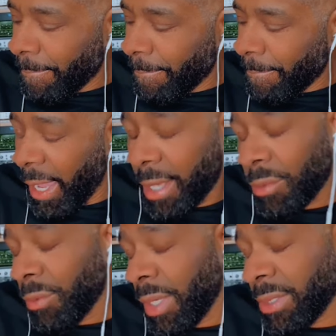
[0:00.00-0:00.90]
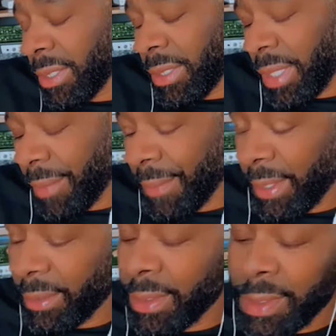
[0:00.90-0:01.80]
Yeah. I don't watch it. I
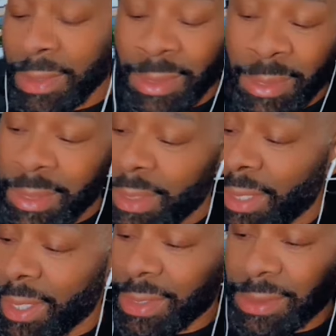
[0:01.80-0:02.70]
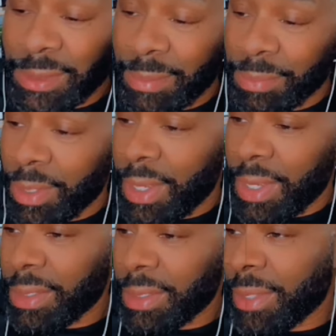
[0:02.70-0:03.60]
mean, like I said,
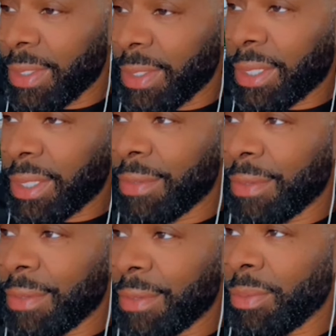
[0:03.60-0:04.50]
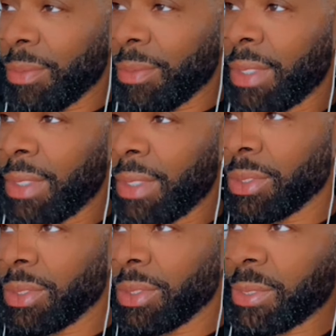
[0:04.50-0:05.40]
bro, I think I gave up around
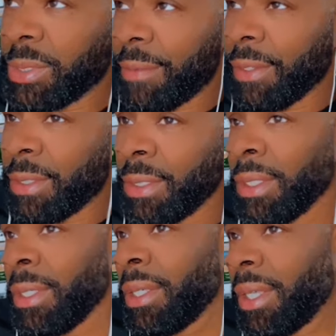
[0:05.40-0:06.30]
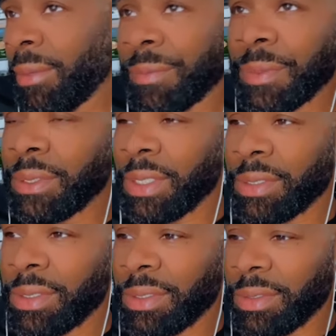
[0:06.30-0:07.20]
episode 7. It
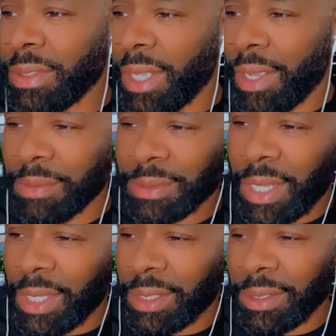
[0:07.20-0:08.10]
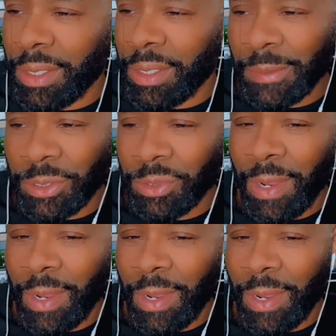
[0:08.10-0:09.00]
was it was
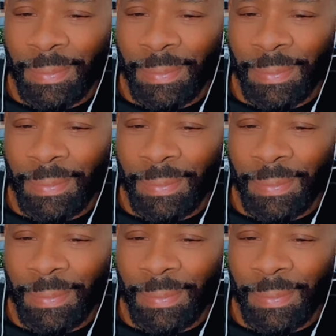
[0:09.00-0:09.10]
draining.